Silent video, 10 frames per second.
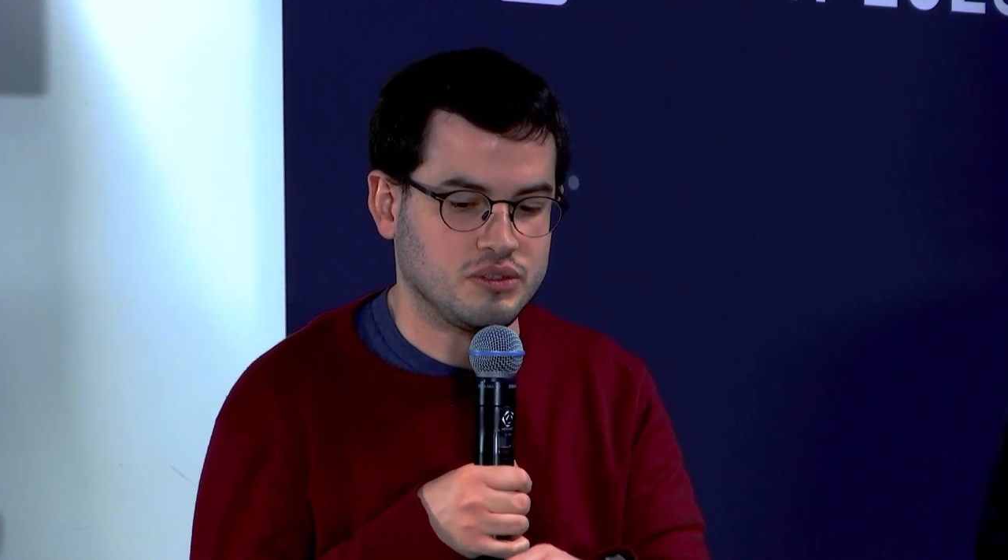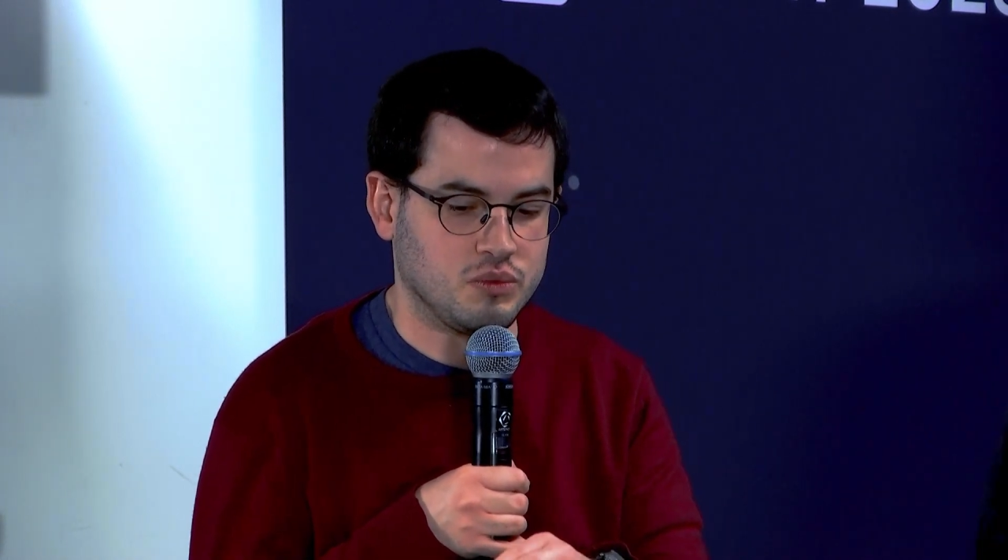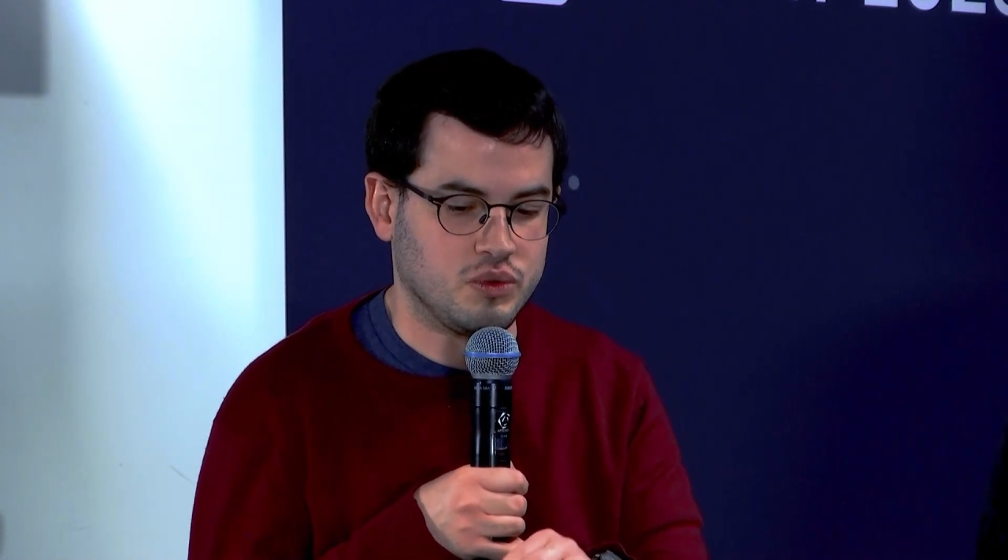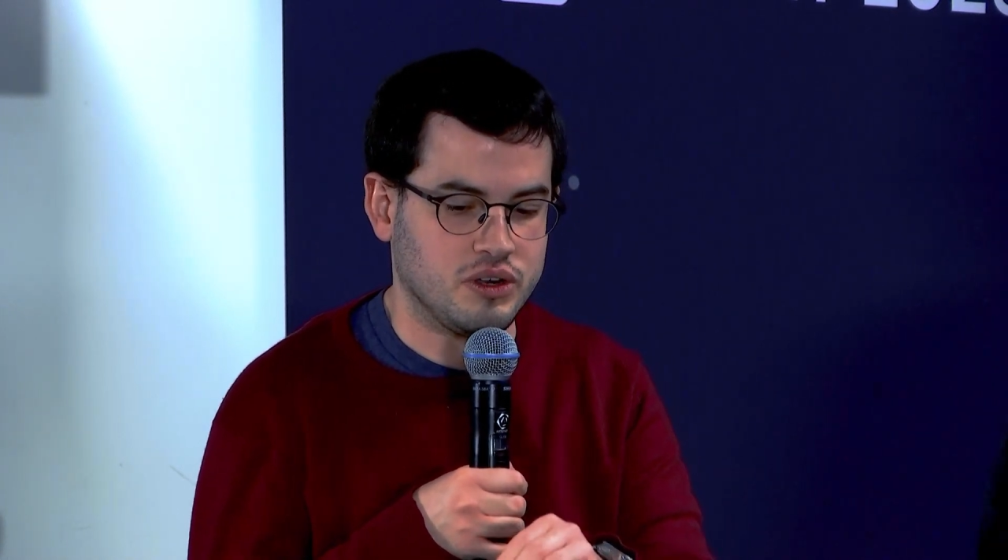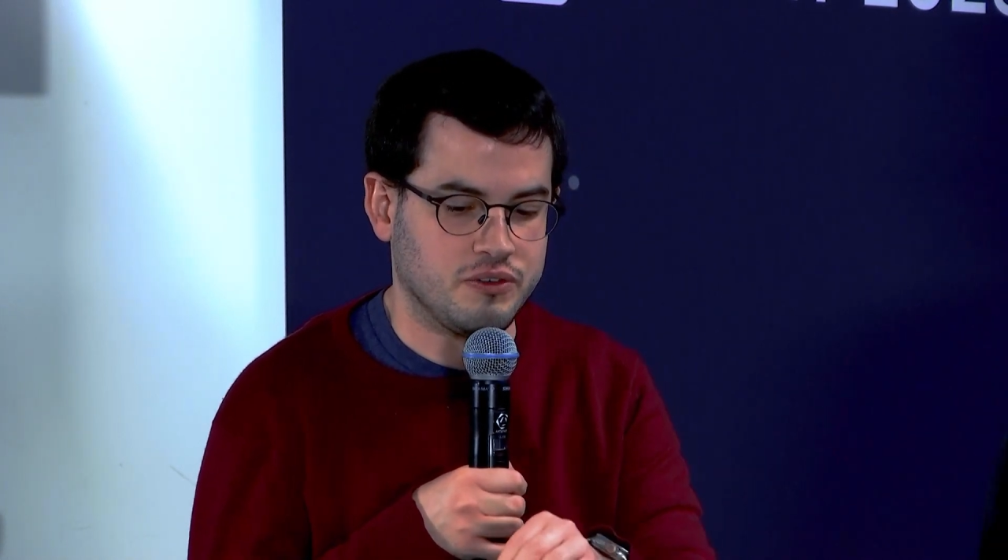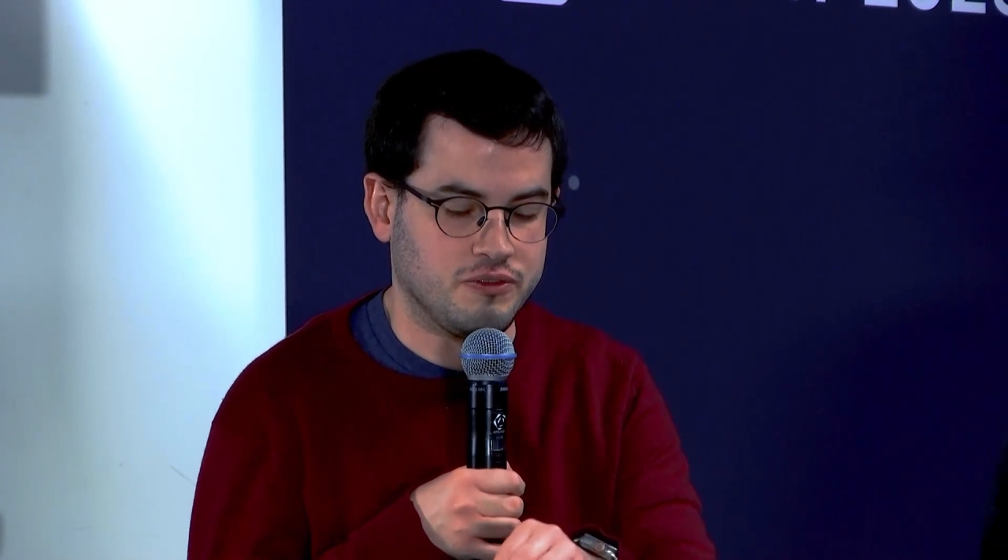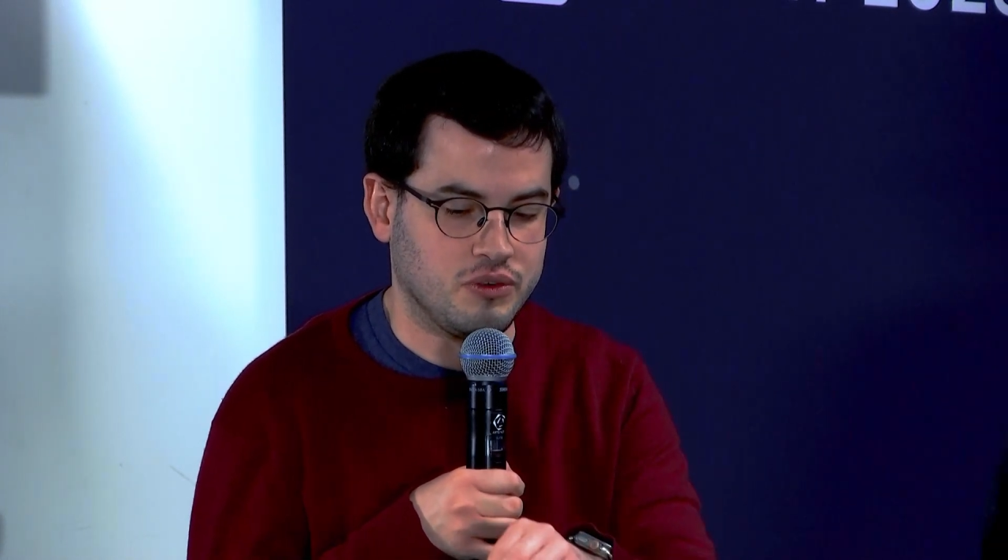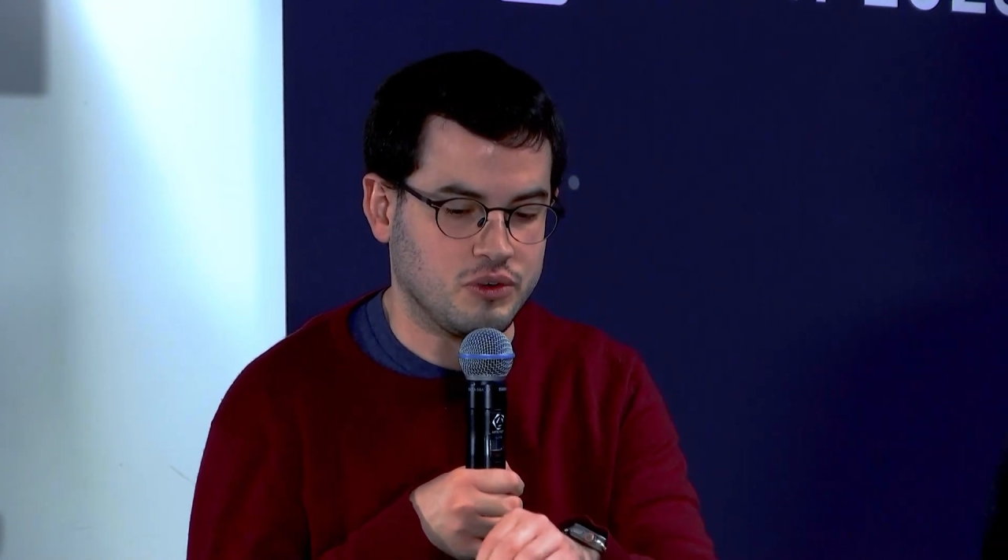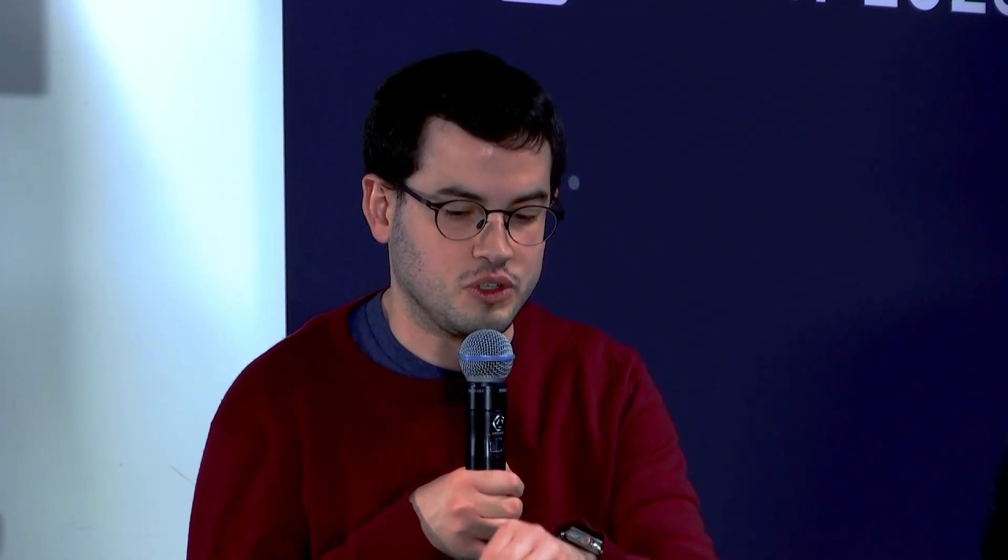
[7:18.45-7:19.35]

were for